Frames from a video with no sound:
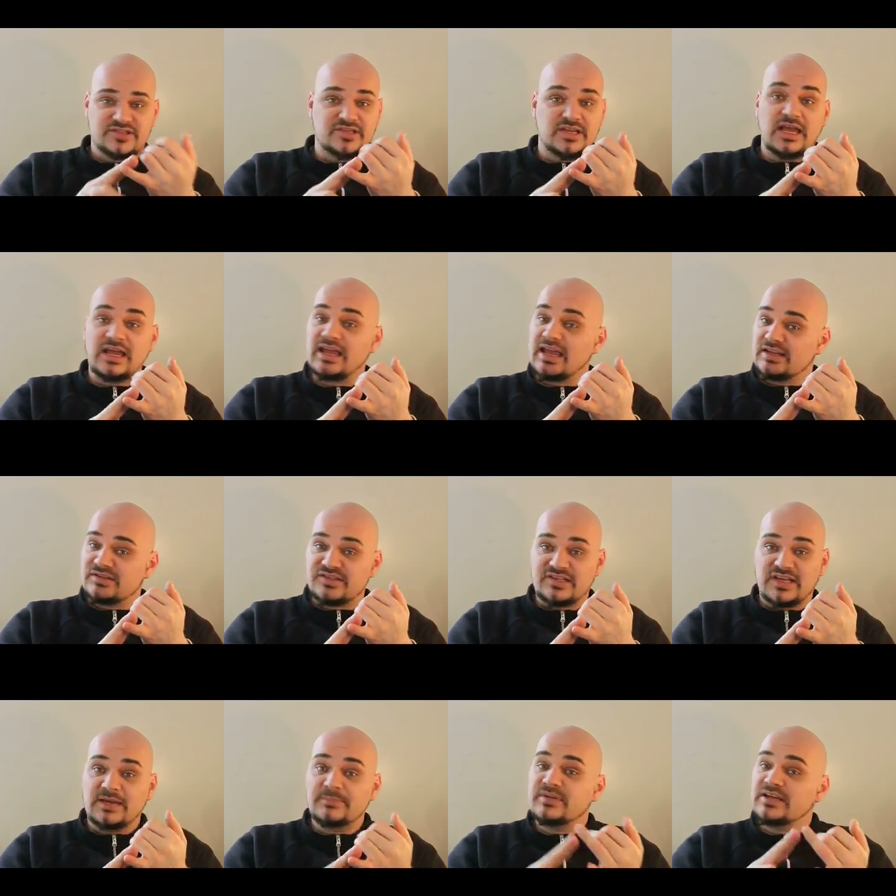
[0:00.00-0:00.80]
again,
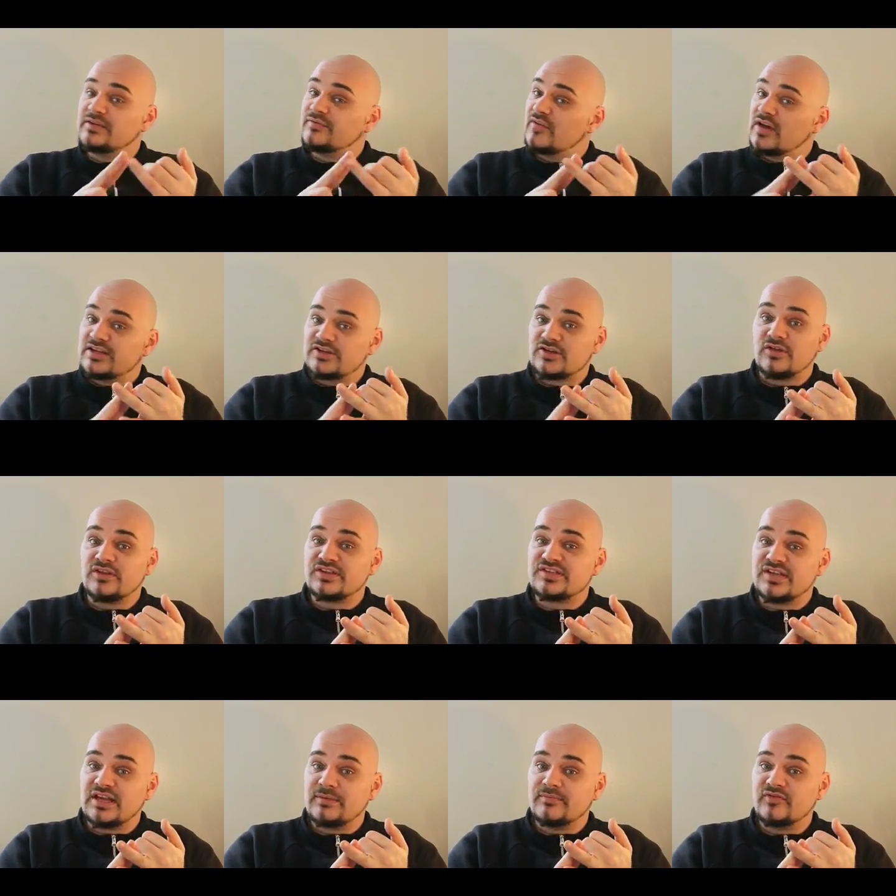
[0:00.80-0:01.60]
same defense on the
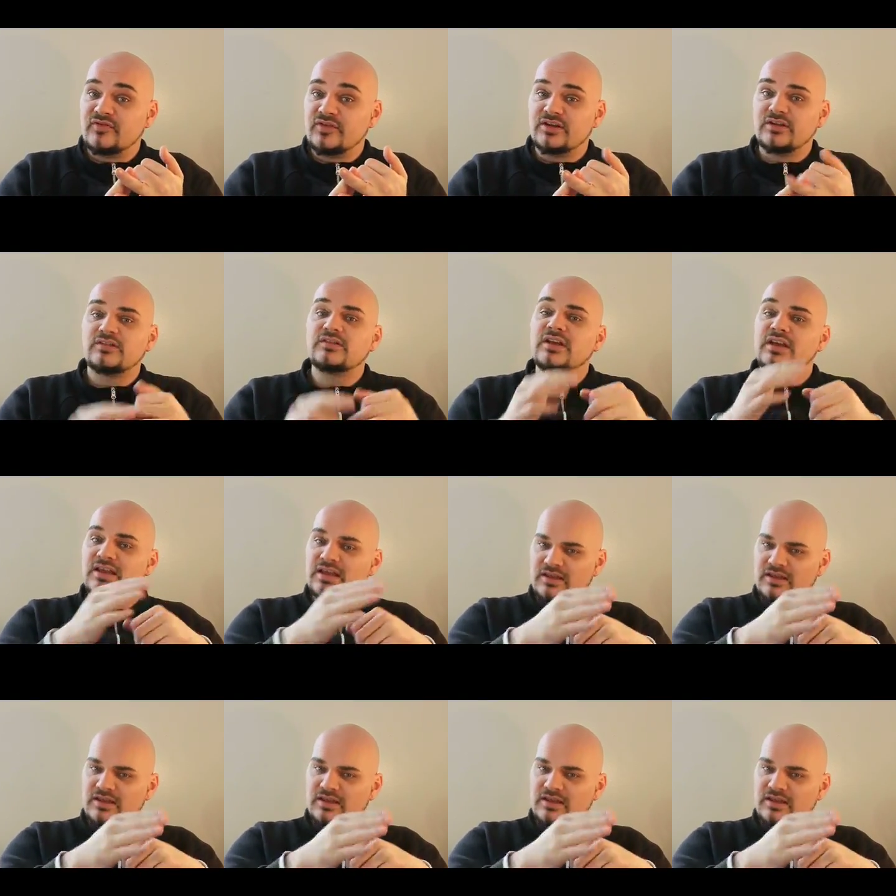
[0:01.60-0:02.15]
same field,